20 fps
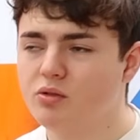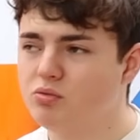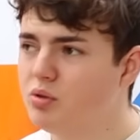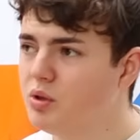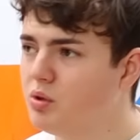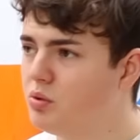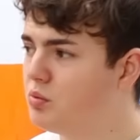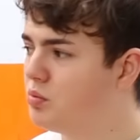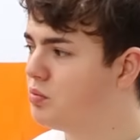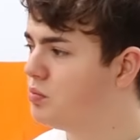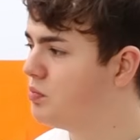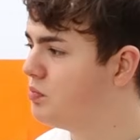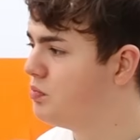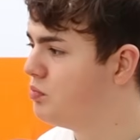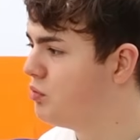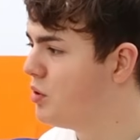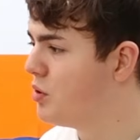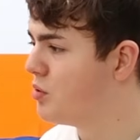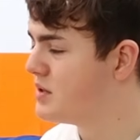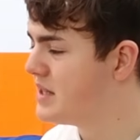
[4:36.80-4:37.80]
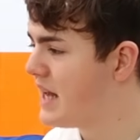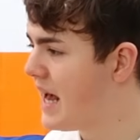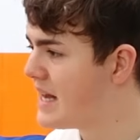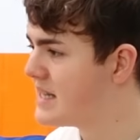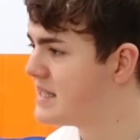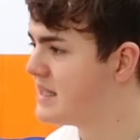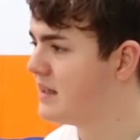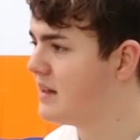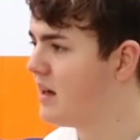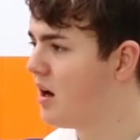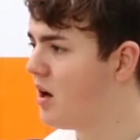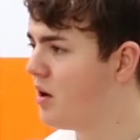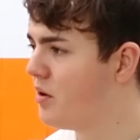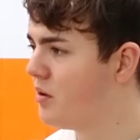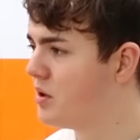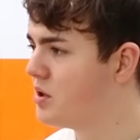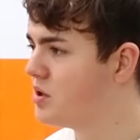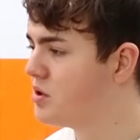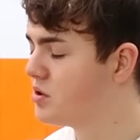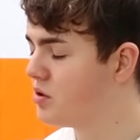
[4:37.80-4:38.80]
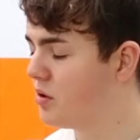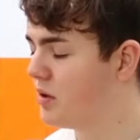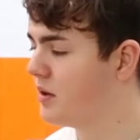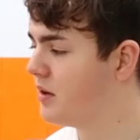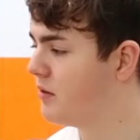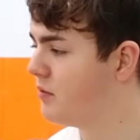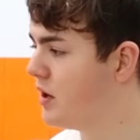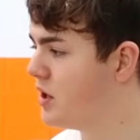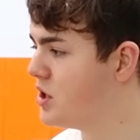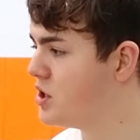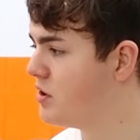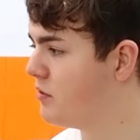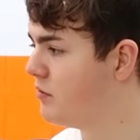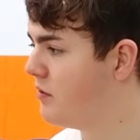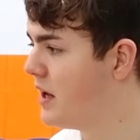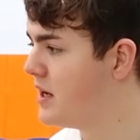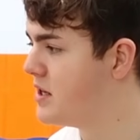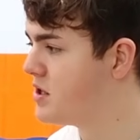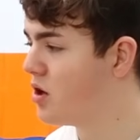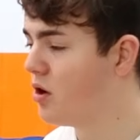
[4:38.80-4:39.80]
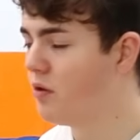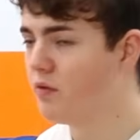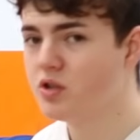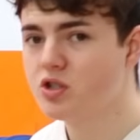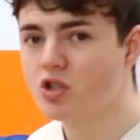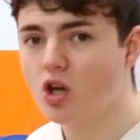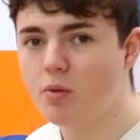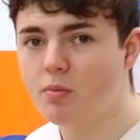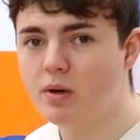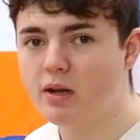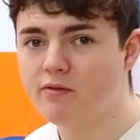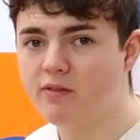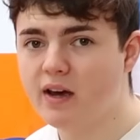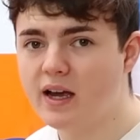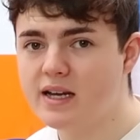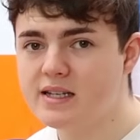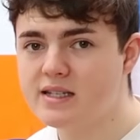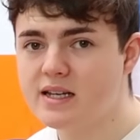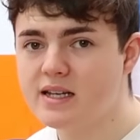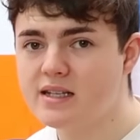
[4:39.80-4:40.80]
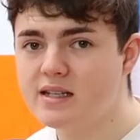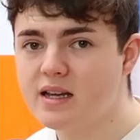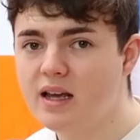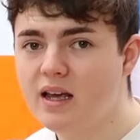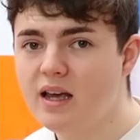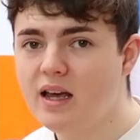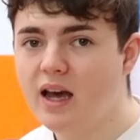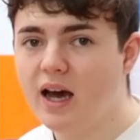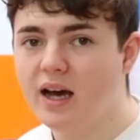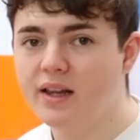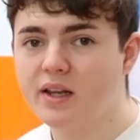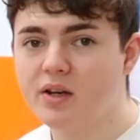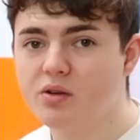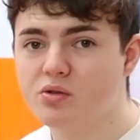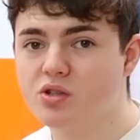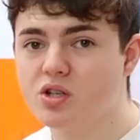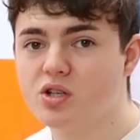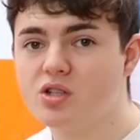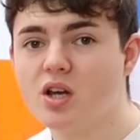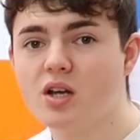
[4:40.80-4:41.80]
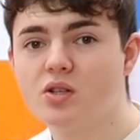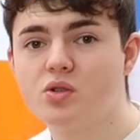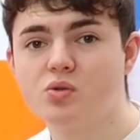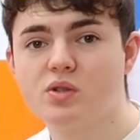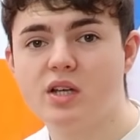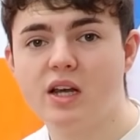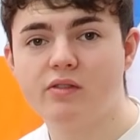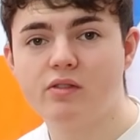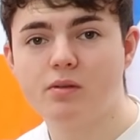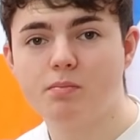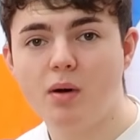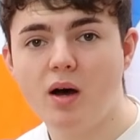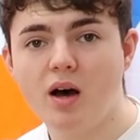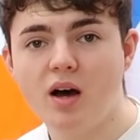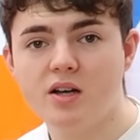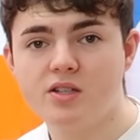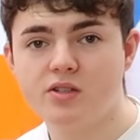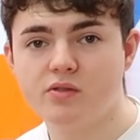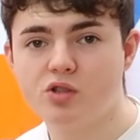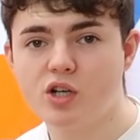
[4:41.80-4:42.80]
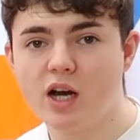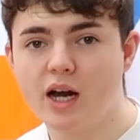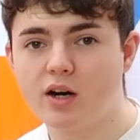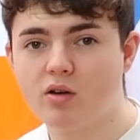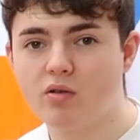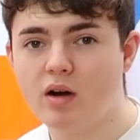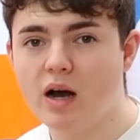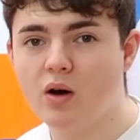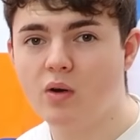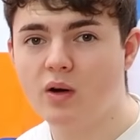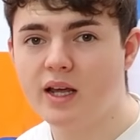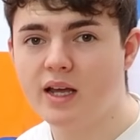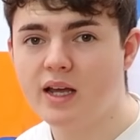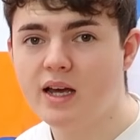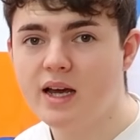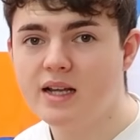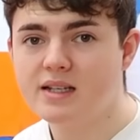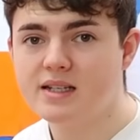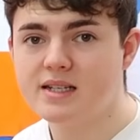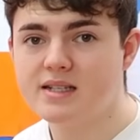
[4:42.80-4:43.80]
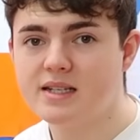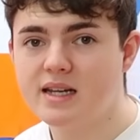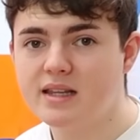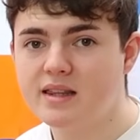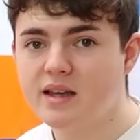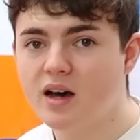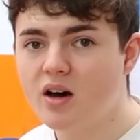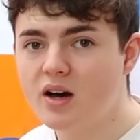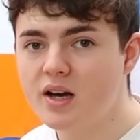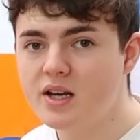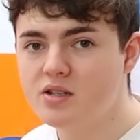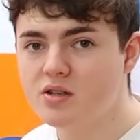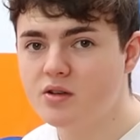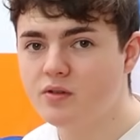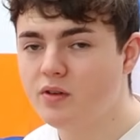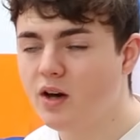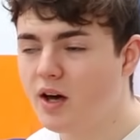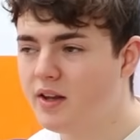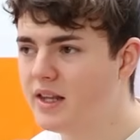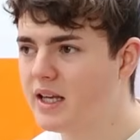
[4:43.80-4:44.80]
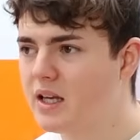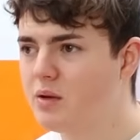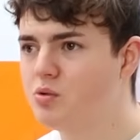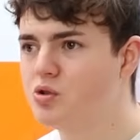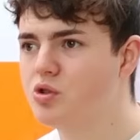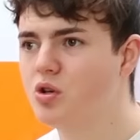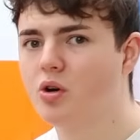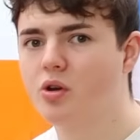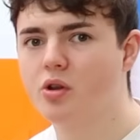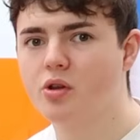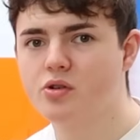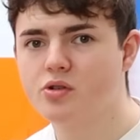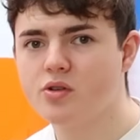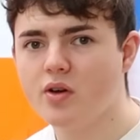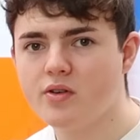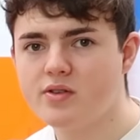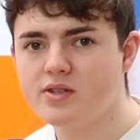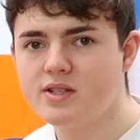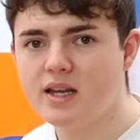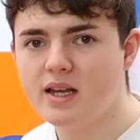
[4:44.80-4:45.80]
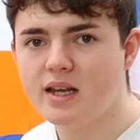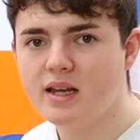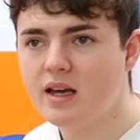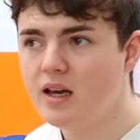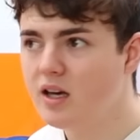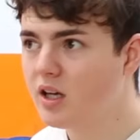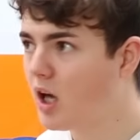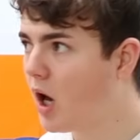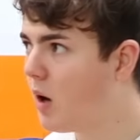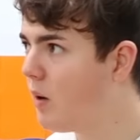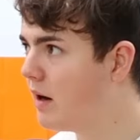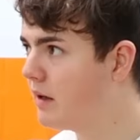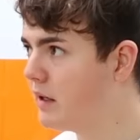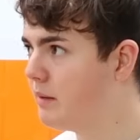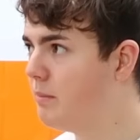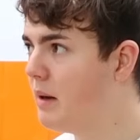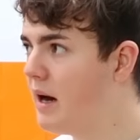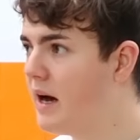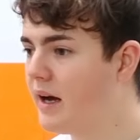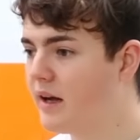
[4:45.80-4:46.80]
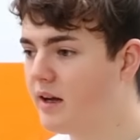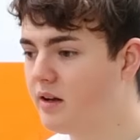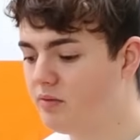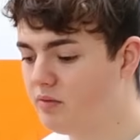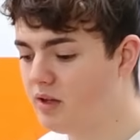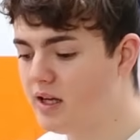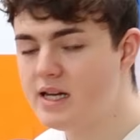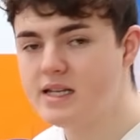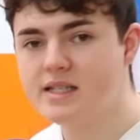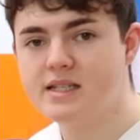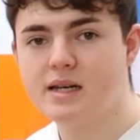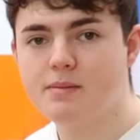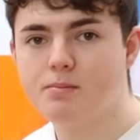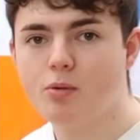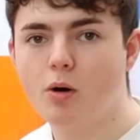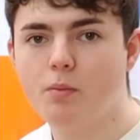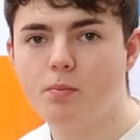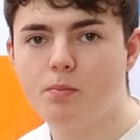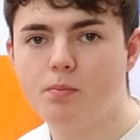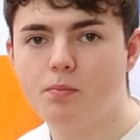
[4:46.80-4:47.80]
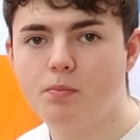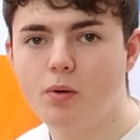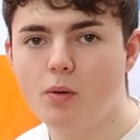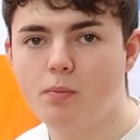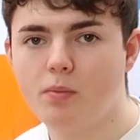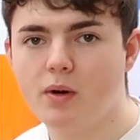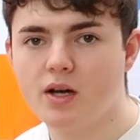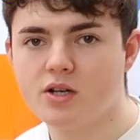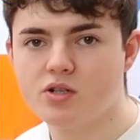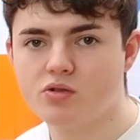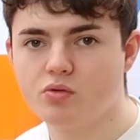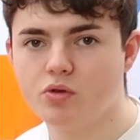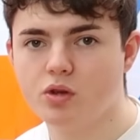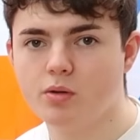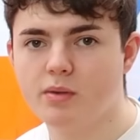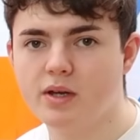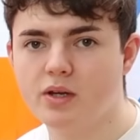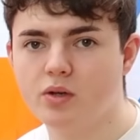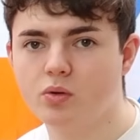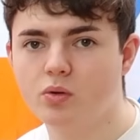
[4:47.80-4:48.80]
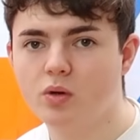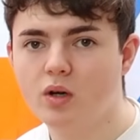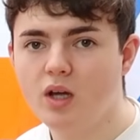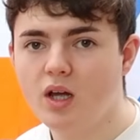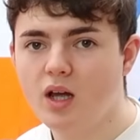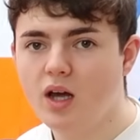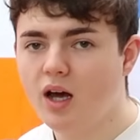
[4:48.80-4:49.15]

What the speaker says: Real tested the French defence over so many phases. And then it was the subtlety of the pass of Jack Crowley to see the eyes of, I think it was Jonathan Donty, go out the back, easy, pop pass through the middle.